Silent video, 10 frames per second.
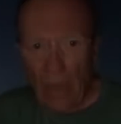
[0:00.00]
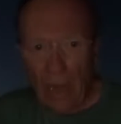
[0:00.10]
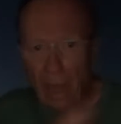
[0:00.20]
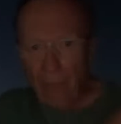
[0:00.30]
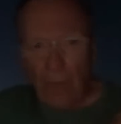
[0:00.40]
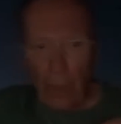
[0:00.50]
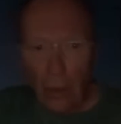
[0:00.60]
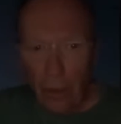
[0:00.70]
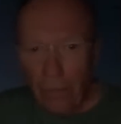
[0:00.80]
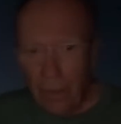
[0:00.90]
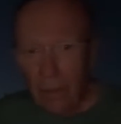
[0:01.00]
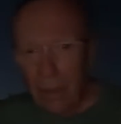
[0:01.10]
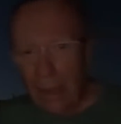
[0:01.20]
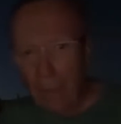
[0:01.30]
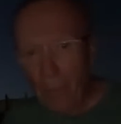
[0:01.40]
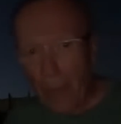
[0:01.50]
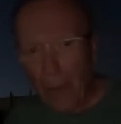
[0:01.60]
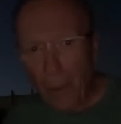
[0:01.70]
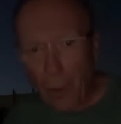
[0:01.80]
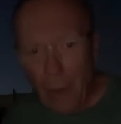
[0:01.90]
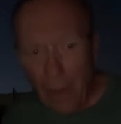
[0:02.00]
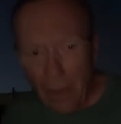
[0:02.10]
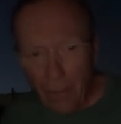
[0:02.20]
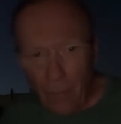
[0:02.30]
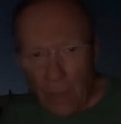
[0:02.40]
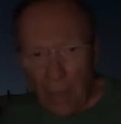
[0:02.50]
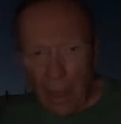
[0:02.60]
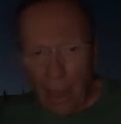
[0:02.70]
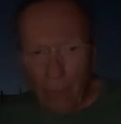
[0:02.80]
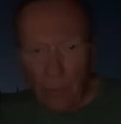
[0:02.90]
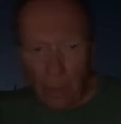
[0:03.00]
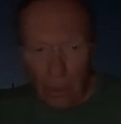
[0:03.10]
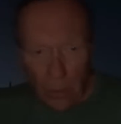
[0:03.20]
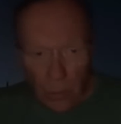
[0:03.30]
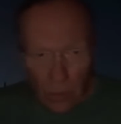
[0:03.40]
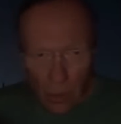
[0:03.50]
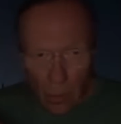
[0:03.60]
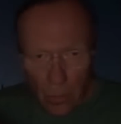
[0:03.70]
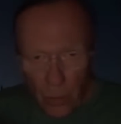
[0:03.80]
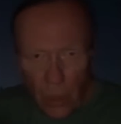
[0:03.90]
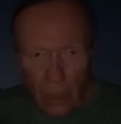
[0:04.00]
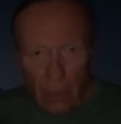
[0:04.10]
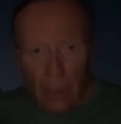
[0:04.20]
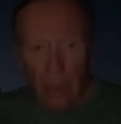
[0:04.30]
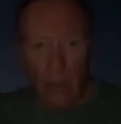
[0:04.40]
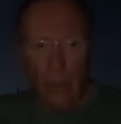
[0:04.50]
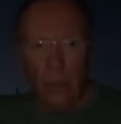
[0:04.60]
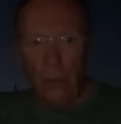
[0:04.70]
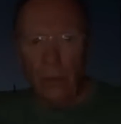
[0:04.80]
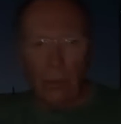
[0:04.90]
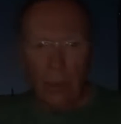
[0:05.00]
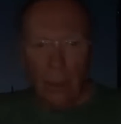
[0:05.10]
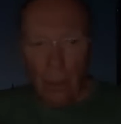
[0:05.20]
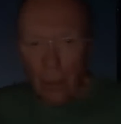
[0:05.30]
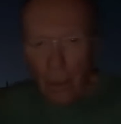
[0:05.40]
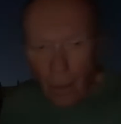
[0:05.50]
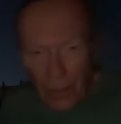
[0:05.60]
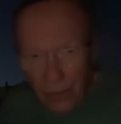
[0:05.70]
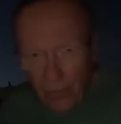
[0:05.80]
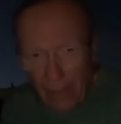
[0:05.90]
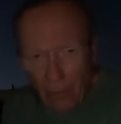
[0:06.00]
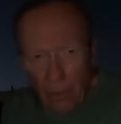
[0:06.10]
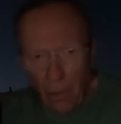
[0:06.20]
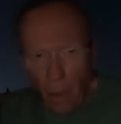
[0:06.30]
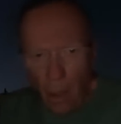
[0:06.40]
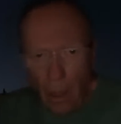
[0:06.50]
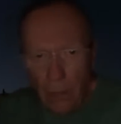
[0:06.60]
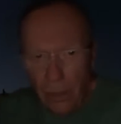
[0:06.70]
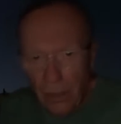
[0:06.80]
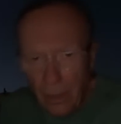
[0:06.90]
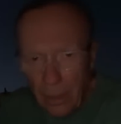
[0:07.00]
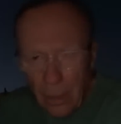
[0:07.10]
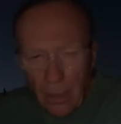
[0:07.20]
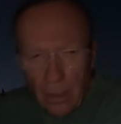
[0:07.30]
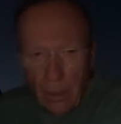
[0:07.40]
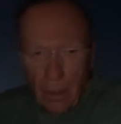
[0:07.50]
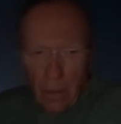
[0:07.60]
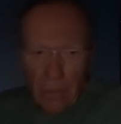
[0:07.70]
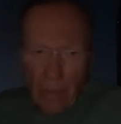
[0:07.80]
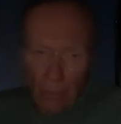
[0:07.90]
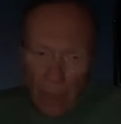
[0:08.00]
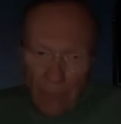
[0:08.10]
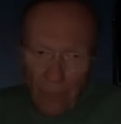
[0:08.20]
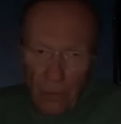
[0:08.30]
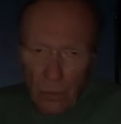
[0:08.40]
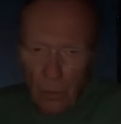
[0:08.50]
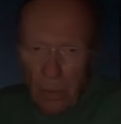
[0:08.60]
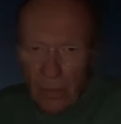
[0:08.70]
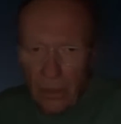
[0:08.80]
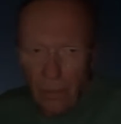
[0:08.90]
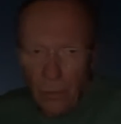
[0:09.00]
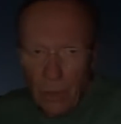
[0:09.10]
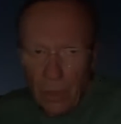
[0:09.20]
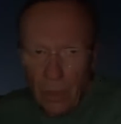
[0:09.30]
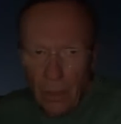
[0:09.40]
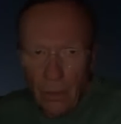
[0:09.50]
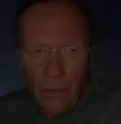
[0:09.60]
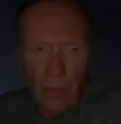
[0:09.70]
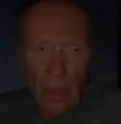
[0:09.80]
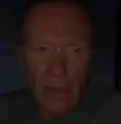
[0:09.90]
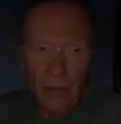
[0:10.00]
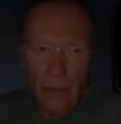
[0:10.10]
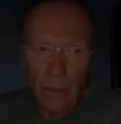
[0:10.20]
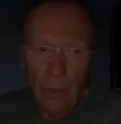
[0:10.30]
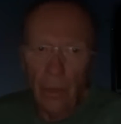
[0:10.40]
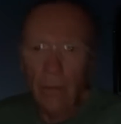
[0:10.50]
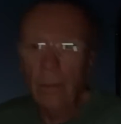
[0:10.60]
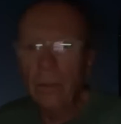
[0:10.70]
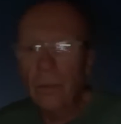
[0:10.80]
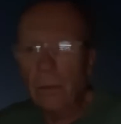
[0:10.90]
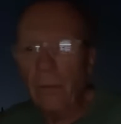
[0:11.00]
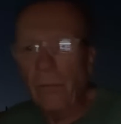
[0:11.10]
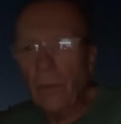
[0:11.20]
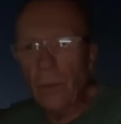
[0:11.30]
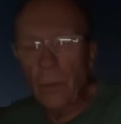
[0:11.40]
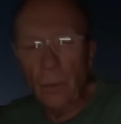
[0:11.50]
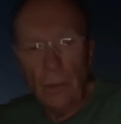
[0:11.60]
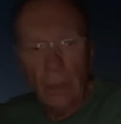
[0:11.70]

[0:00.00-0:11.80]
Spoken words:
have video of it at Baker Creek of me camping there using the old machine he used and all his favorite little haunts. David Benfer has been missing for 10 years, if you guys don't know. Some of you do.